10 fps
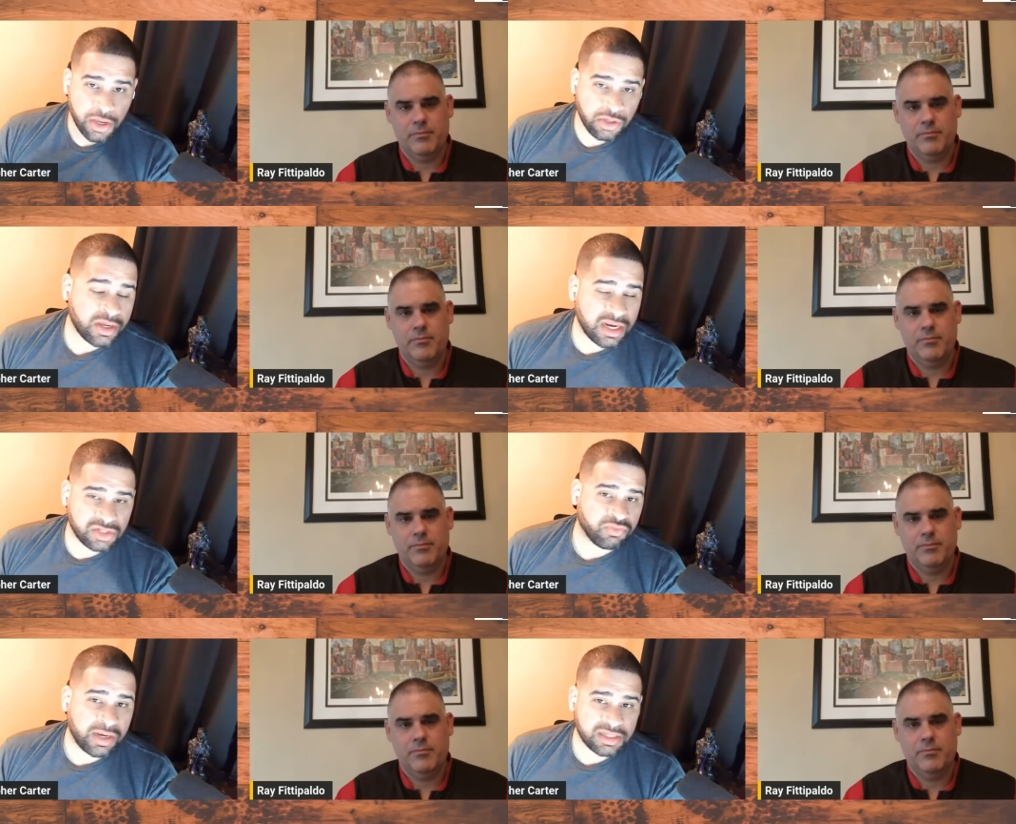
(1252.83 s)
Speaker 1: you look at his
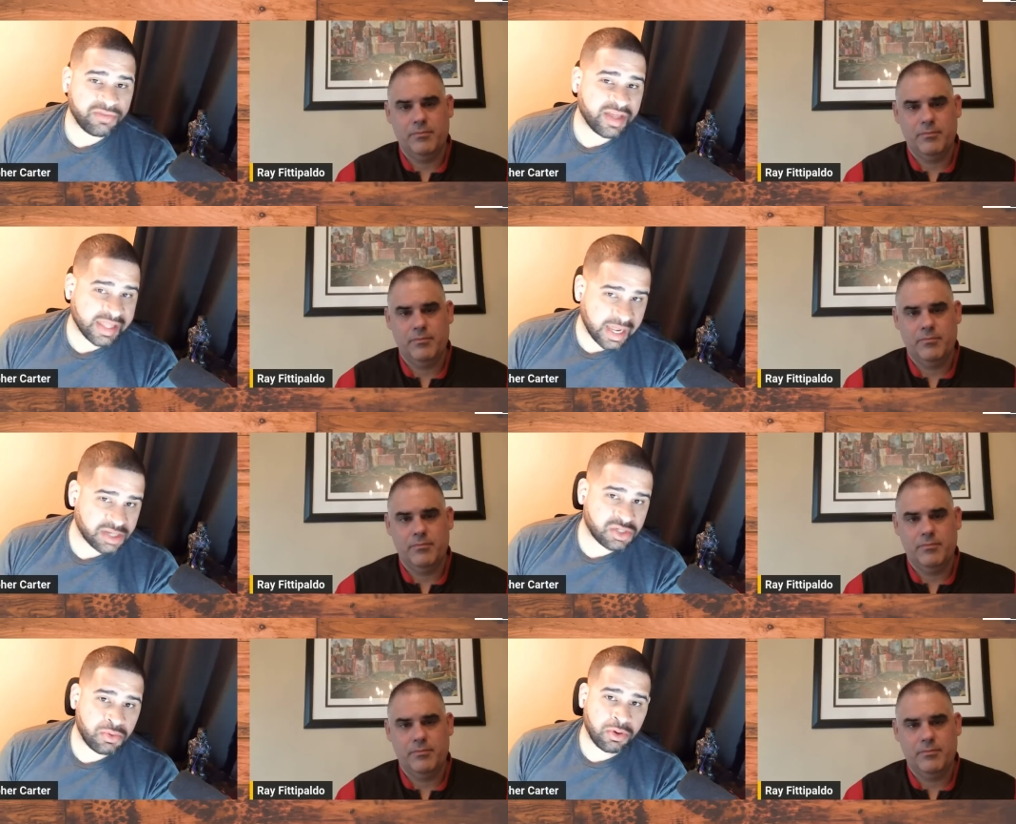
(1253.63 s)
relative athletic
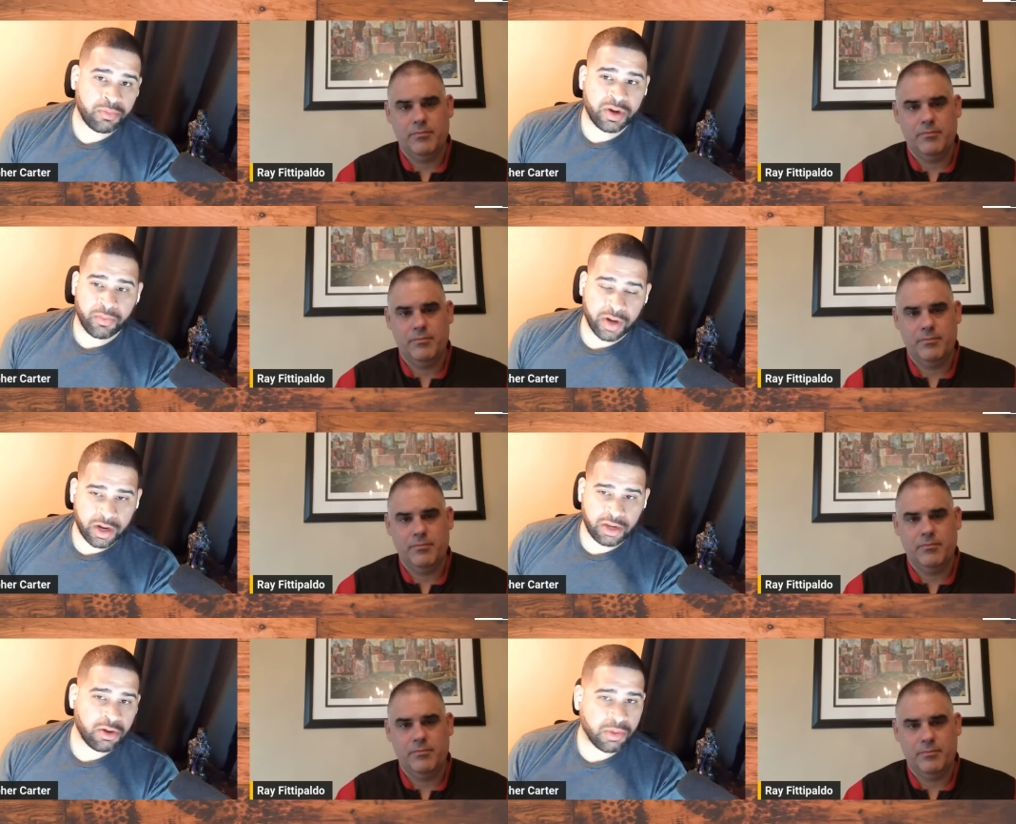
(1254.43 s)
score, where, where
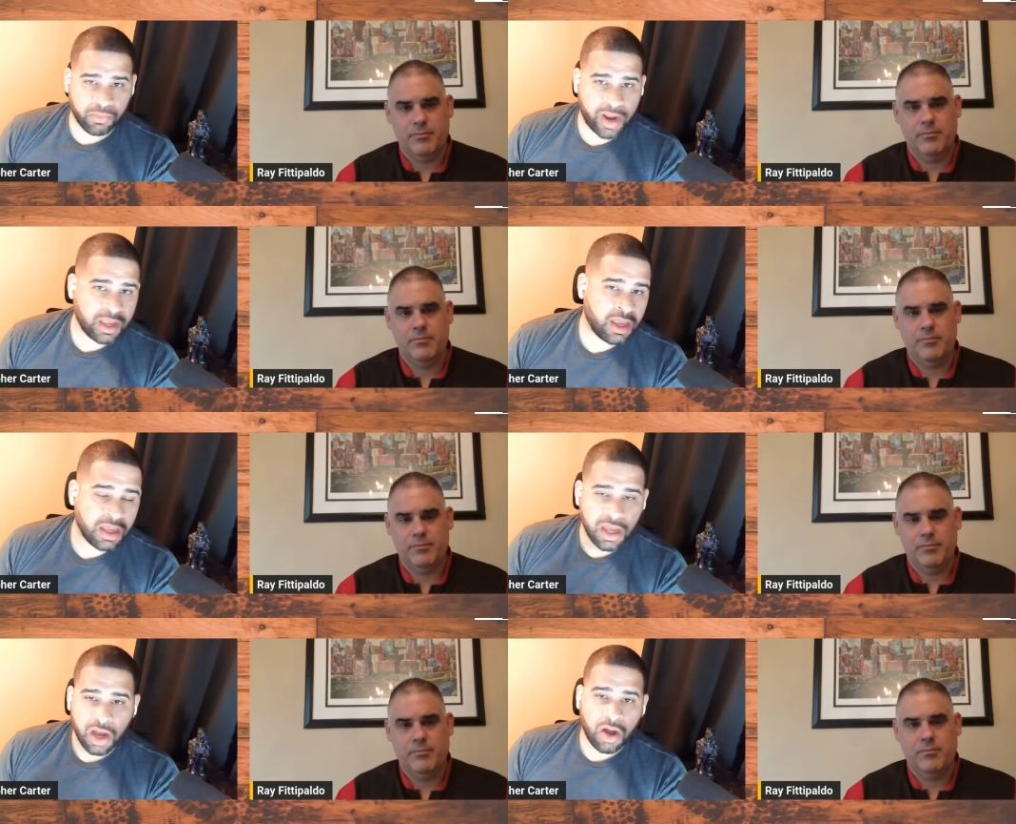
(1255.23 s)
you know, we're ranking
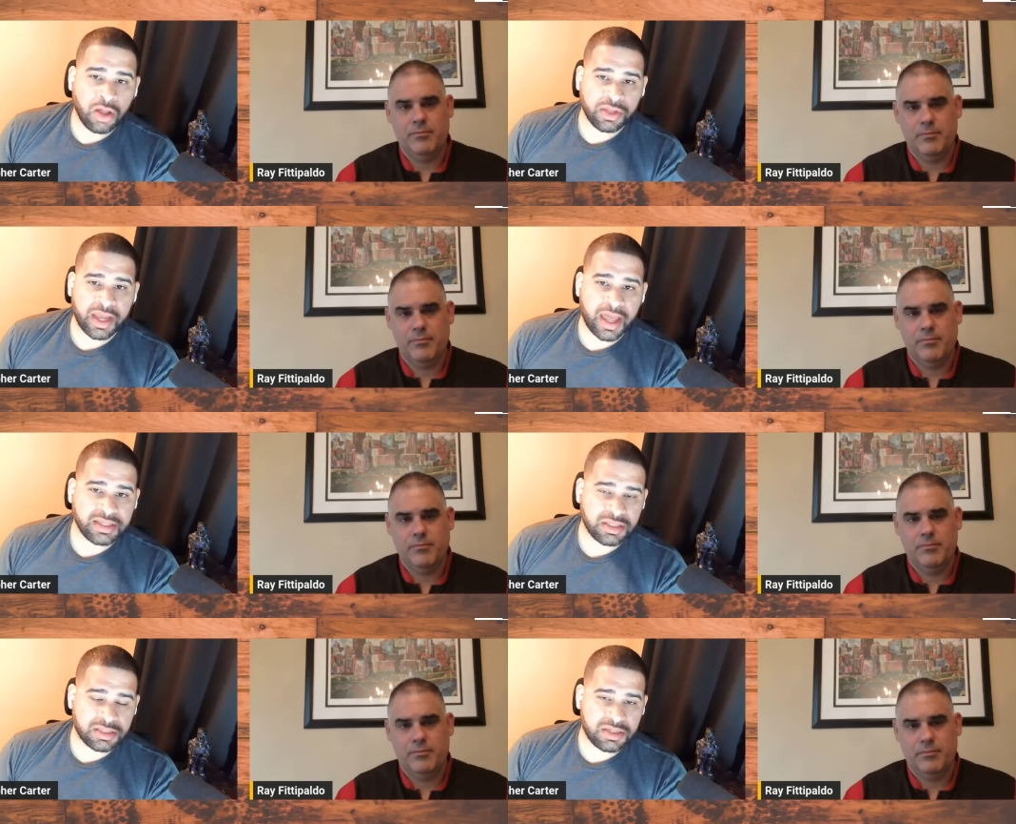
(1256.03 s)
all the guys
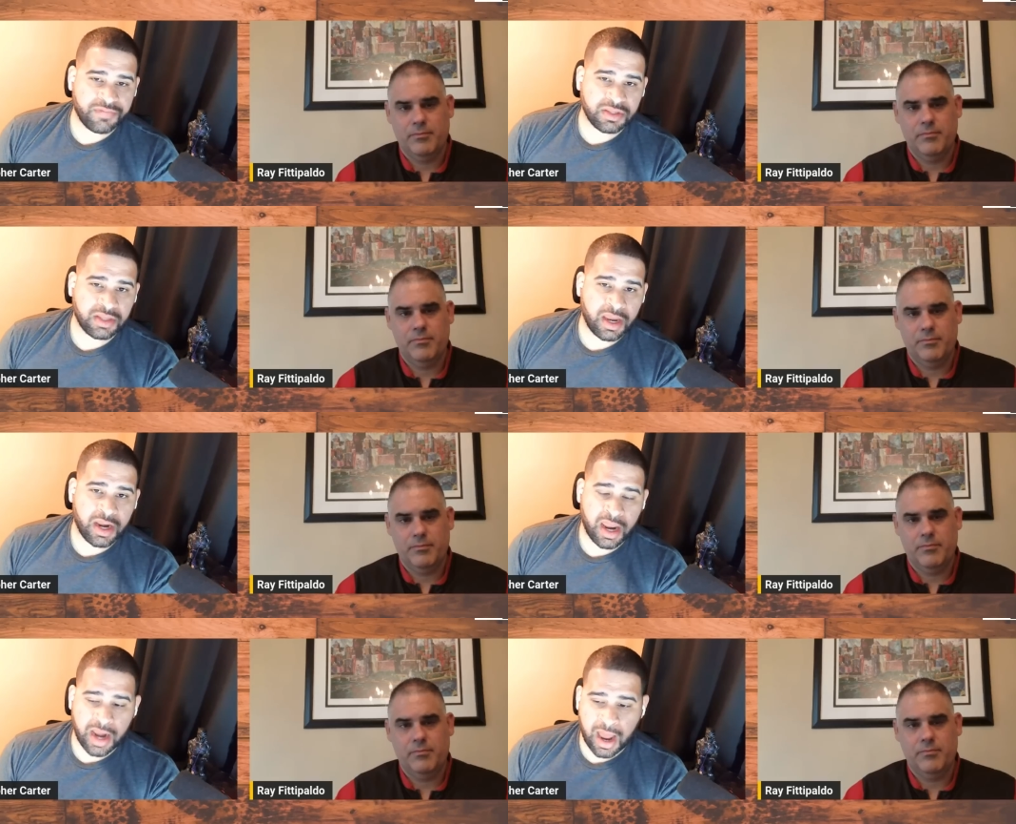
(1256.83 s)
and the stuff that and,
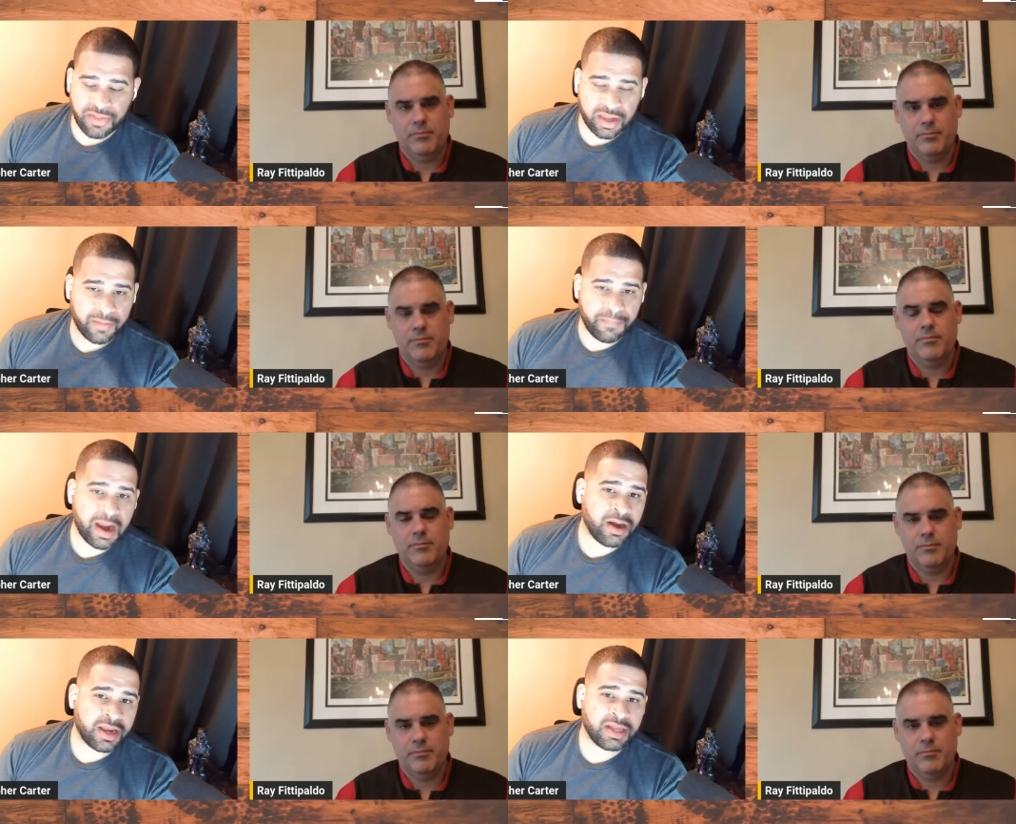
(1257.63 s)
and how they
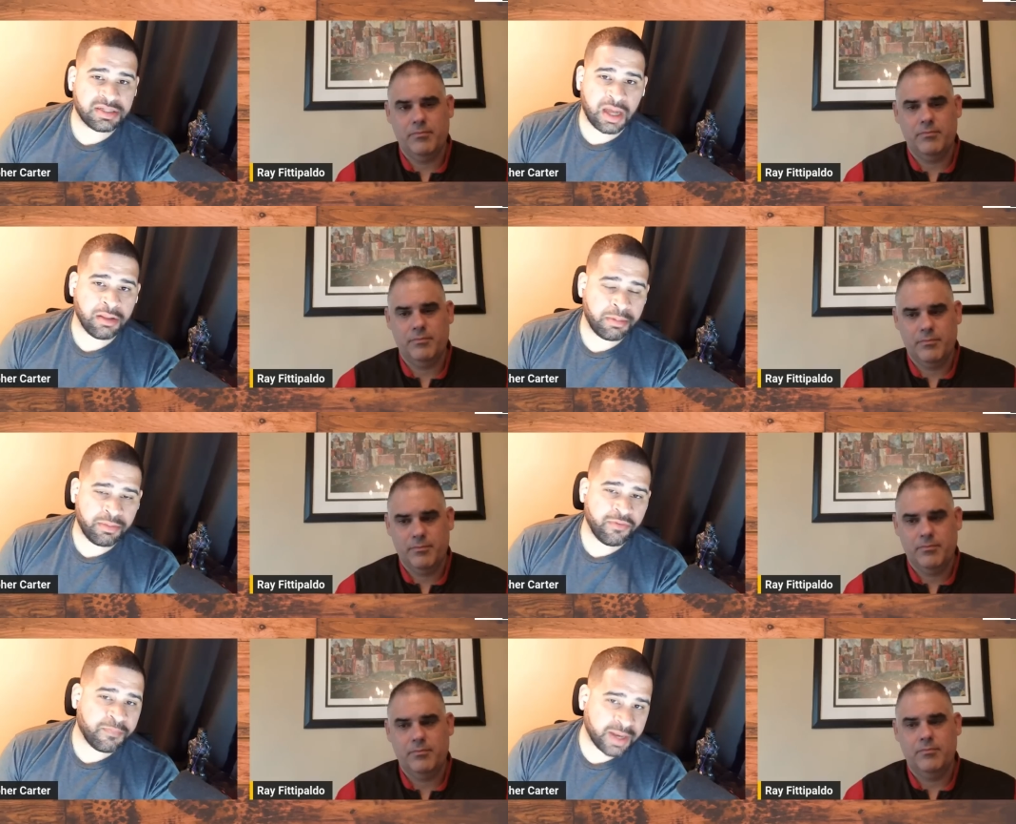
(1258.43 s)
compared against other people
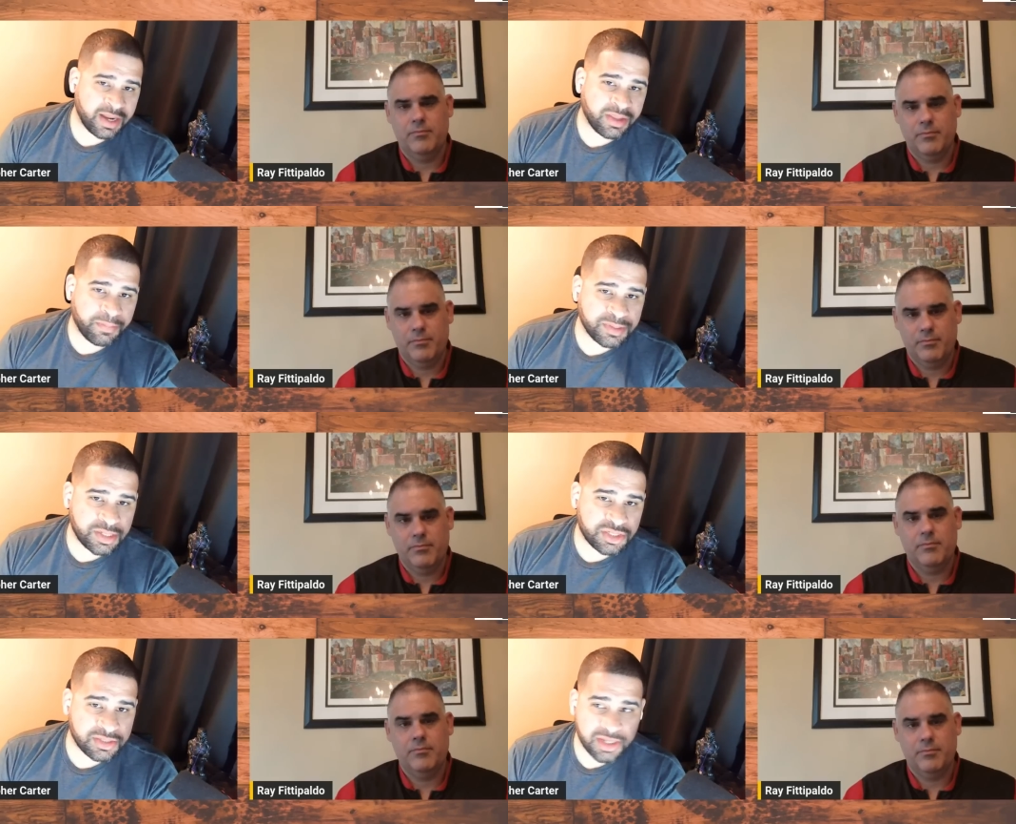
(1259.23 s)
who played their
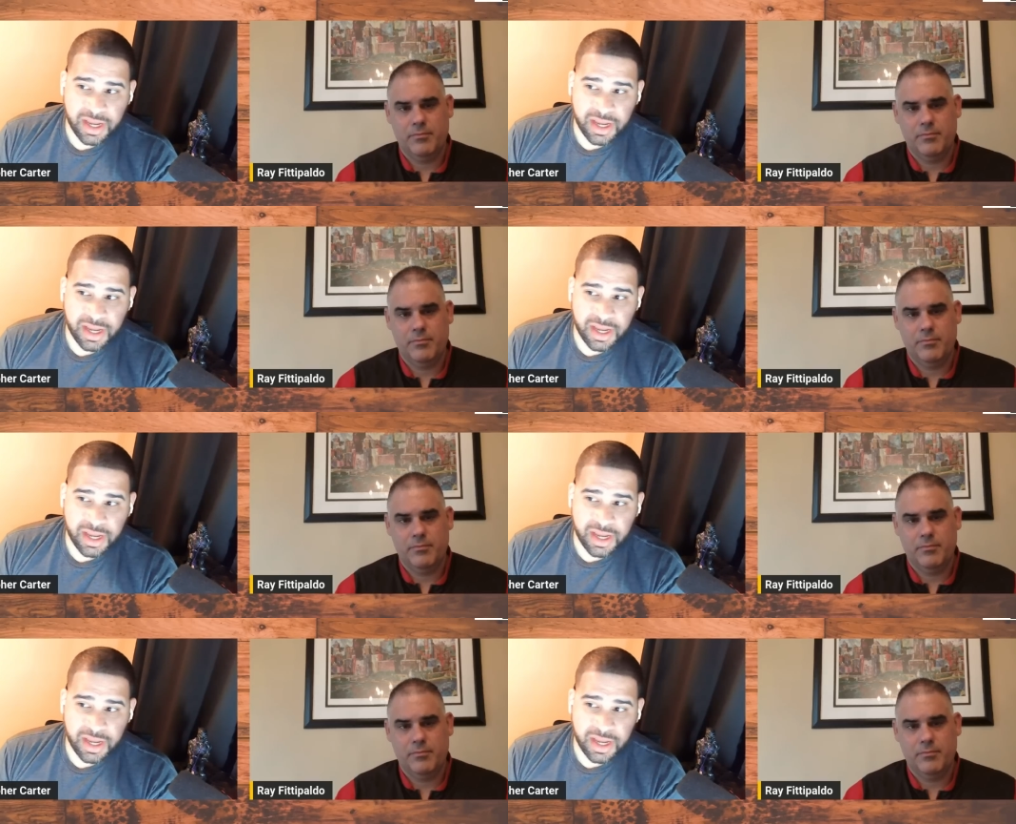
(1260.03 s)
positions.